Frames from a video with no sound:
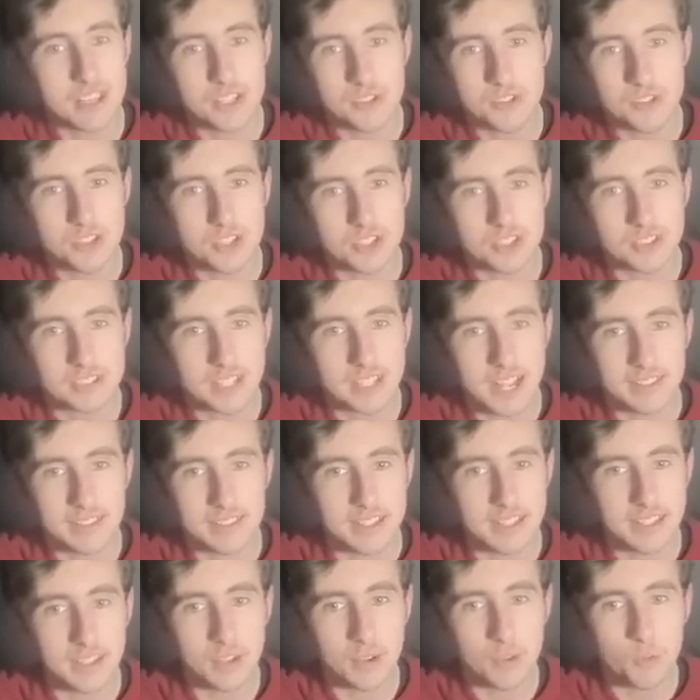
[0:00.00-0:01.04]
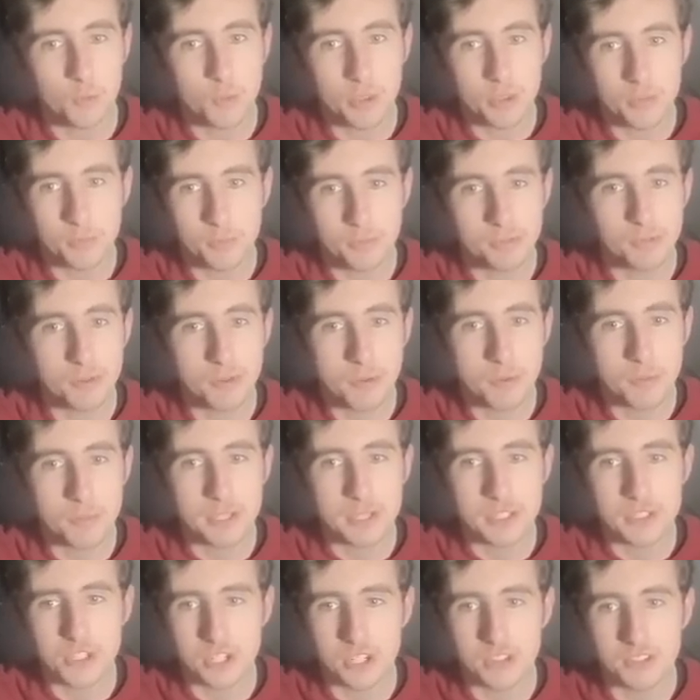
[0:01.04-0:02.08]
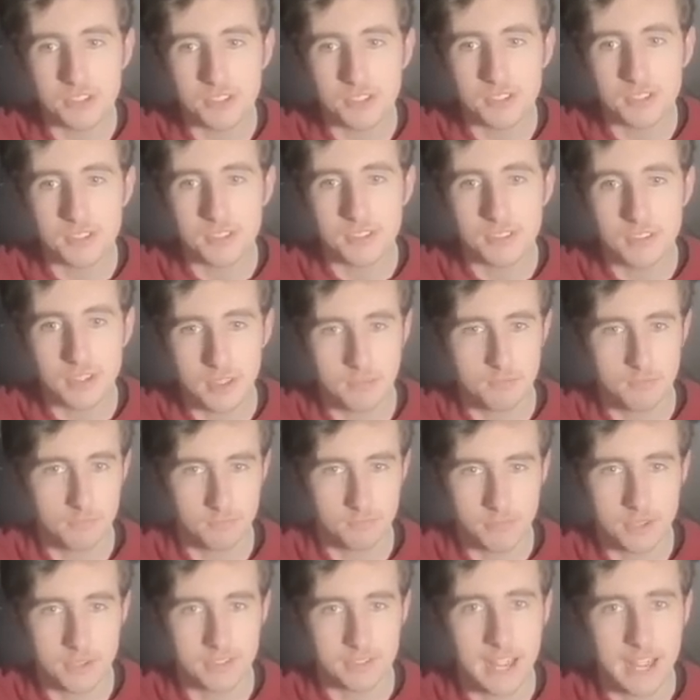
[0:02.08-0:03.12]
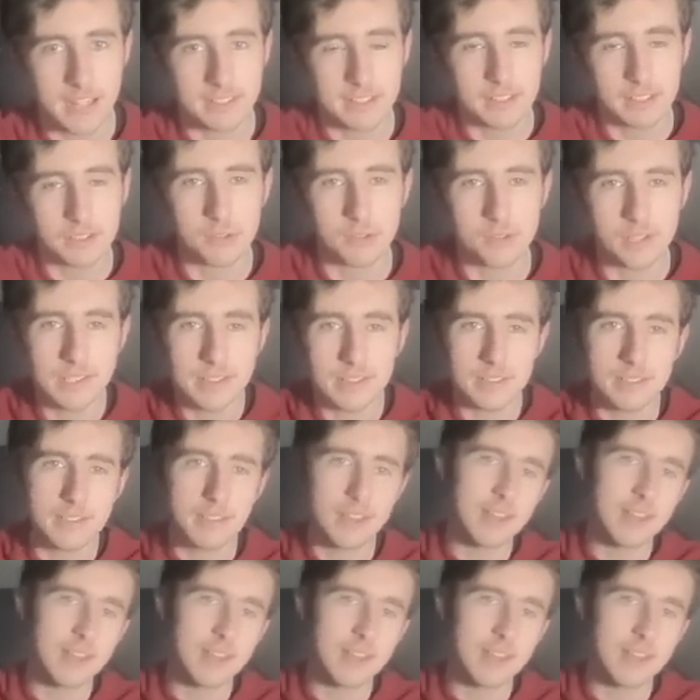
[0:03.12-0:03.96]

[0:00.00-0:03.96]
literally just static with probably just the static noise.